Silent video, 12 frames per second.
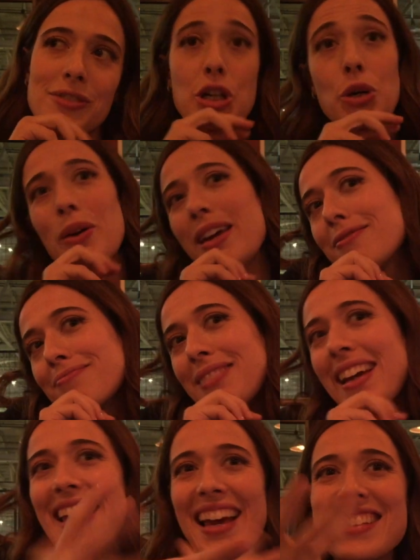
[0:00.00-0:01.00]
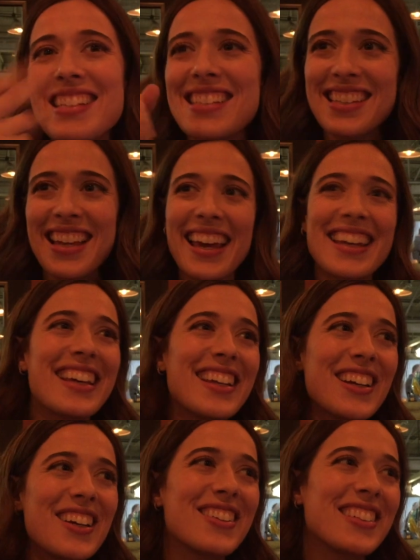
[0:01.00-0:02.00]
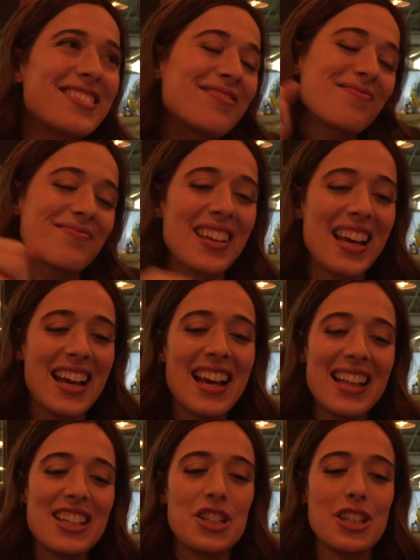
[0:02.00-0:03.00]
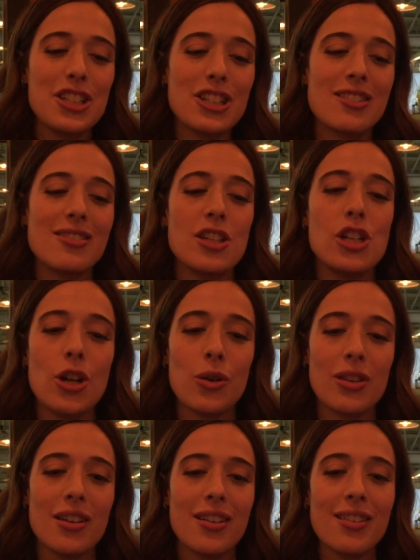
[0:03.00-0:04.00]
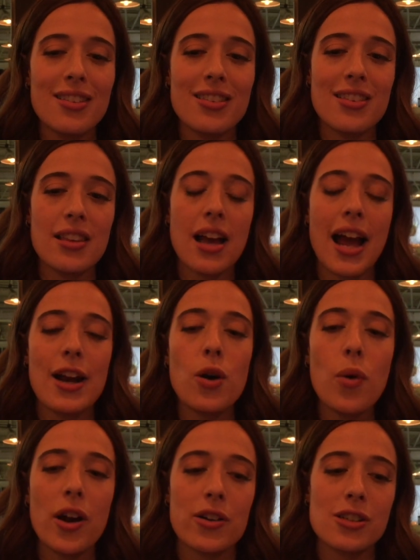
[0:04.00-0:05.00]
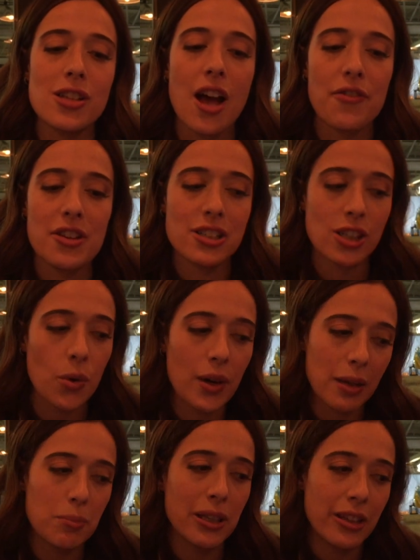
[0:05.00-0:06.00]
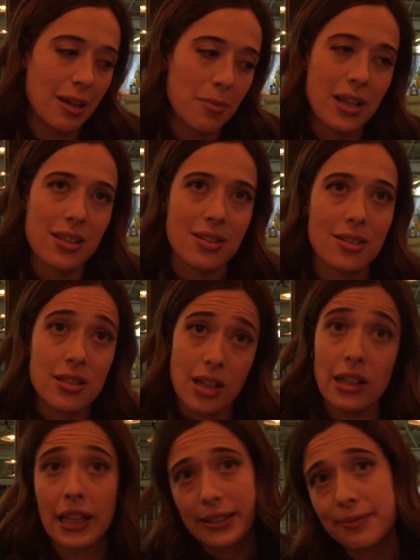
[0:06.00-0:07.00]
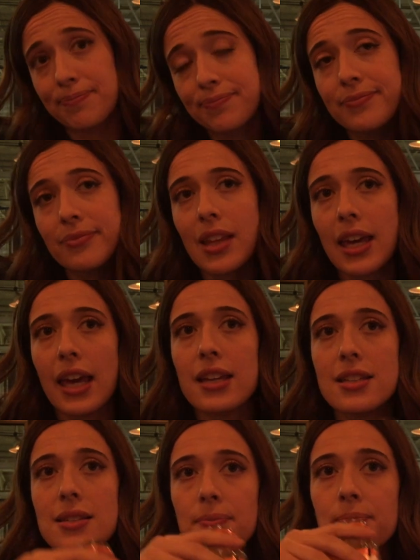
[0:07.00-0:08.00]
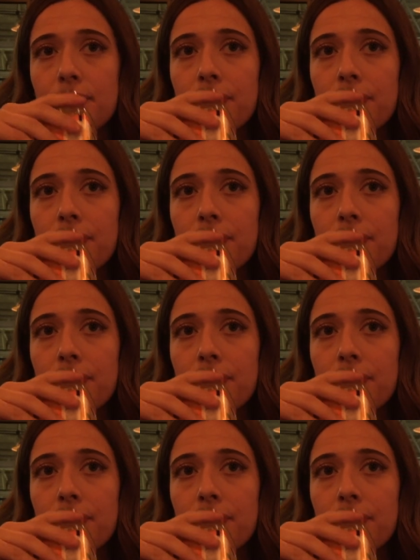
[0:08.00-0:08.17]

gooey, I guess, is like, you know, and she's just, you know, I don't want her softness to go away completely, but it's dulling, I guess.